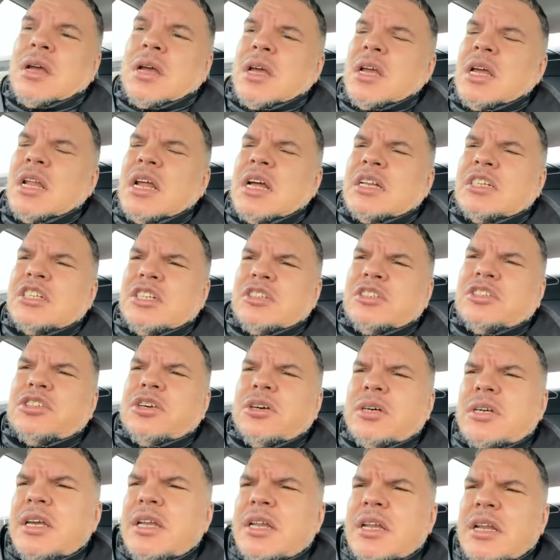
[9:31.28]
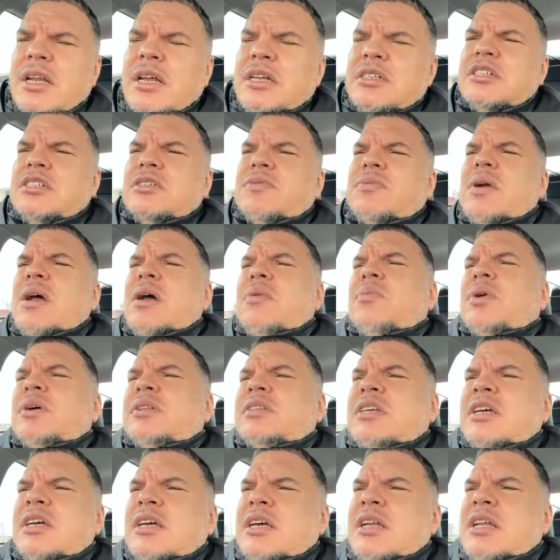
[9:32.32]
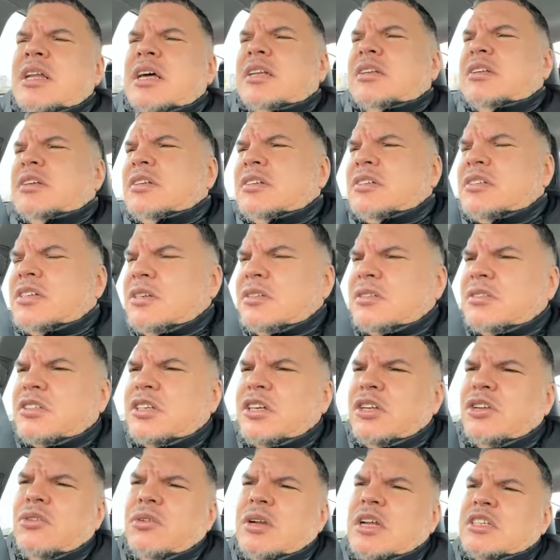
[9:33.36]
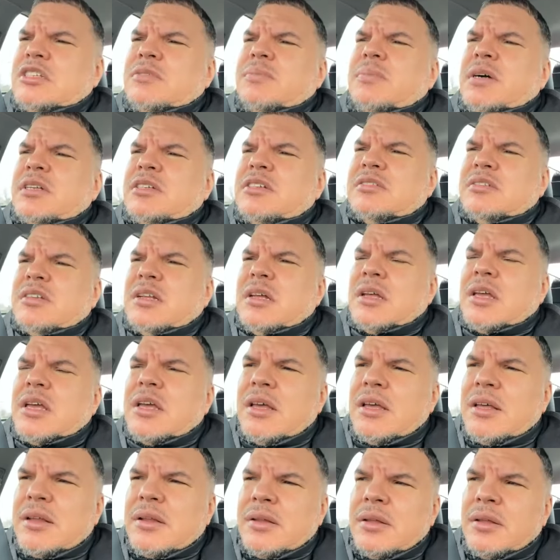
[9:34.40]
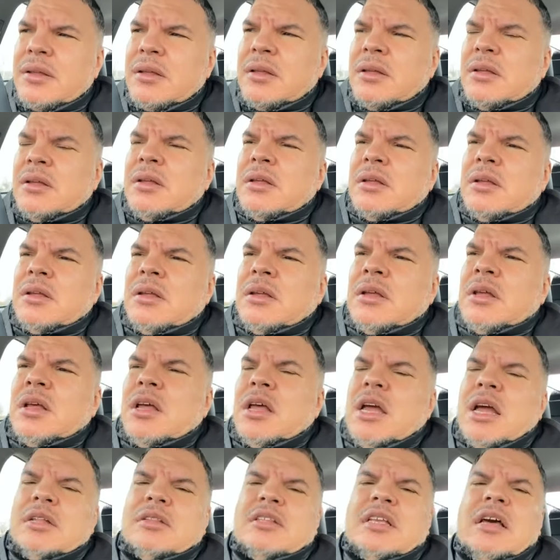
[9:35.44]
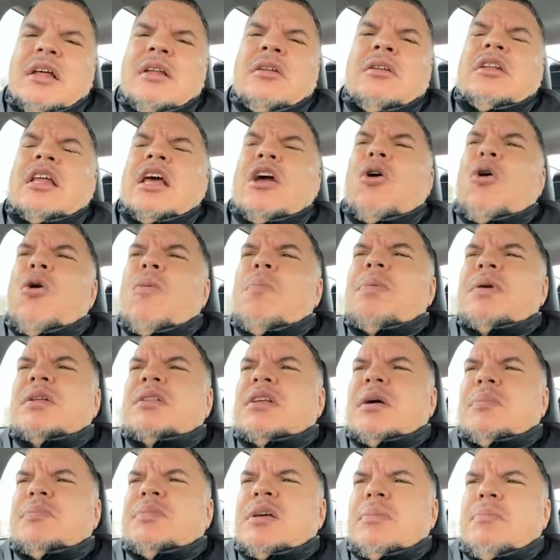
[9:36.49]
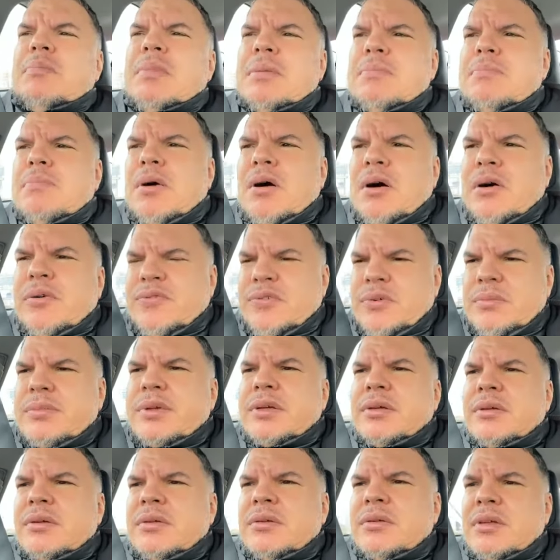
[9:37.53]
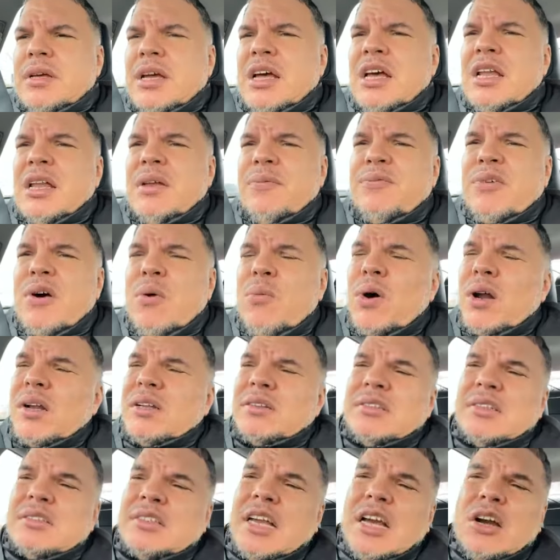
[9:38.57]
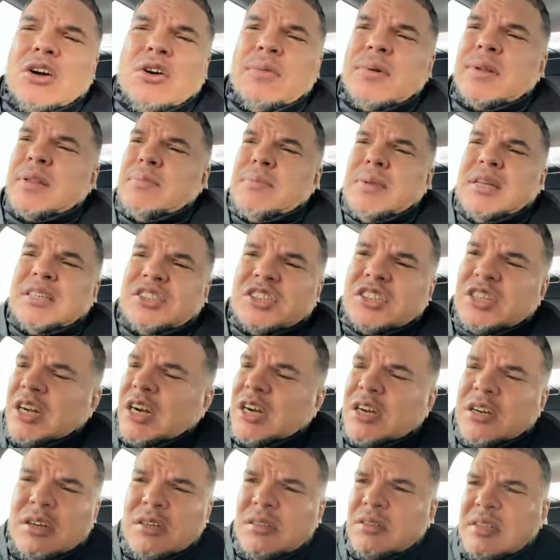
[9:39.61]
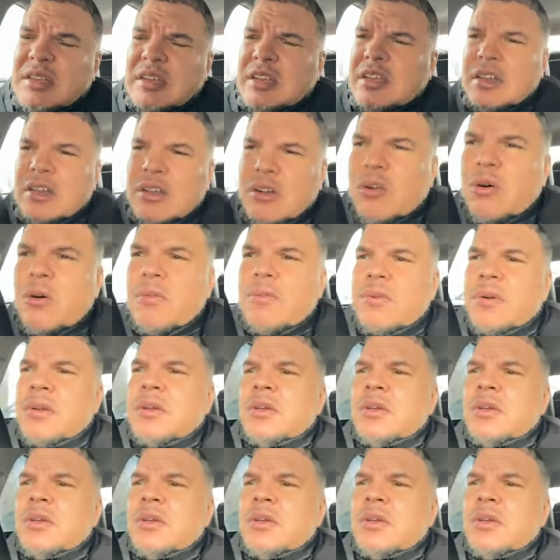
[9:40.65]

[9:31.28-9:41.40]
And I just took it and I just ran with it and I just continued as much as I can. And then they opened up the minbar for me. And if I wanted to take over the masjid, I could have taken it over.